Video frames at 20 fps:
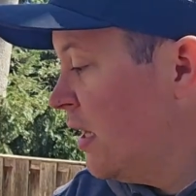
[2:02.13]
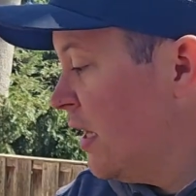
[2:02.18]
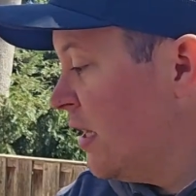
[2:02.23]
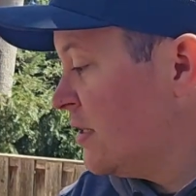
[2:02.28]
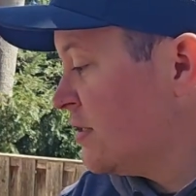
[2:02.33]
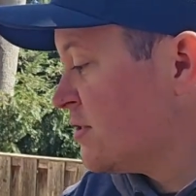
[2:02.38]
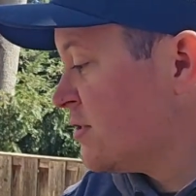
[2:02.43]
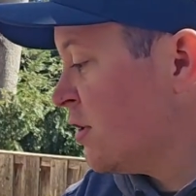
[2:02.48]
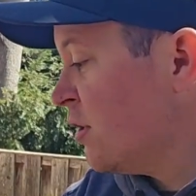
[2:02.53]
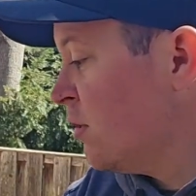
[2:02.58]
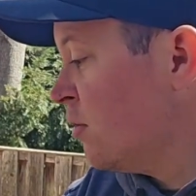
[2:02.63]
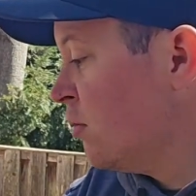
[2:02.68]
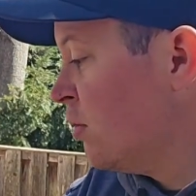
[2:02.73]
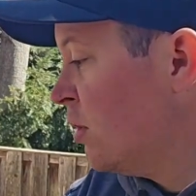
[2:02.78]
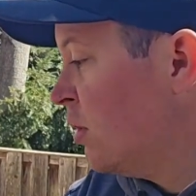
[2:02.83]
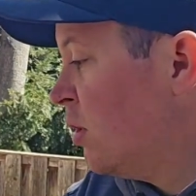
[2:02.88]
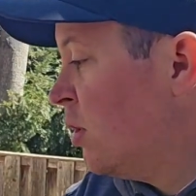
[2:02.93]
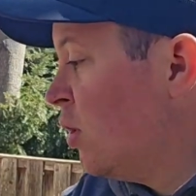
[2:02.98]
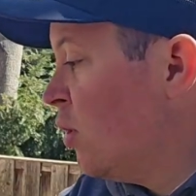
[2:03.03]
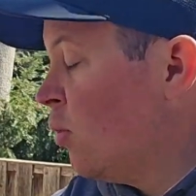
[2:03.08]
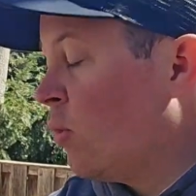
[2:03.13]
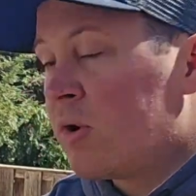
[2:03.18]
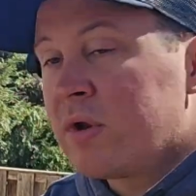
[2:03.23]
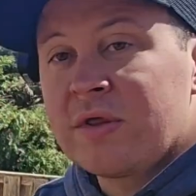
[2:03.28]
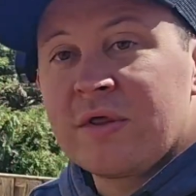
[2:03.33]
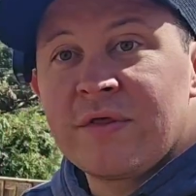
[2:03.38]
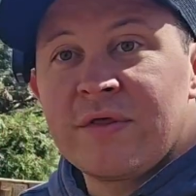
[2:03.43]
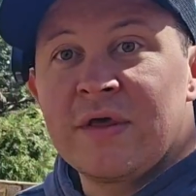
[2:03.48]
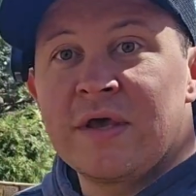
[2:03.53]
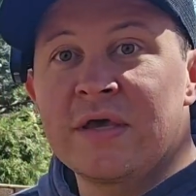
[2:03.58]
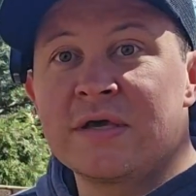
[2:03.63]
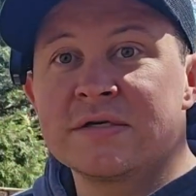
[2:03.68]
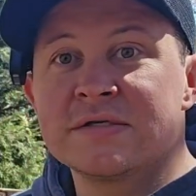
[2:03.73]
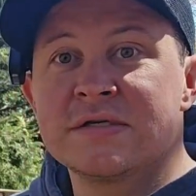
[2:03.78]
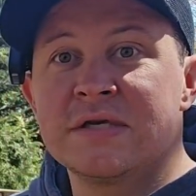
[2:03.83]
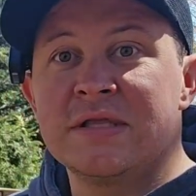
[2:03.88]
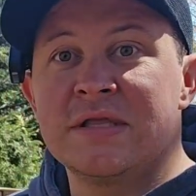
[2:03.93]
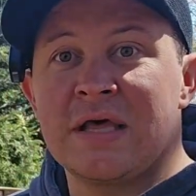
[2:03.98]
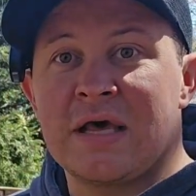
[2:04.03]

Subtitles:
And so one of the things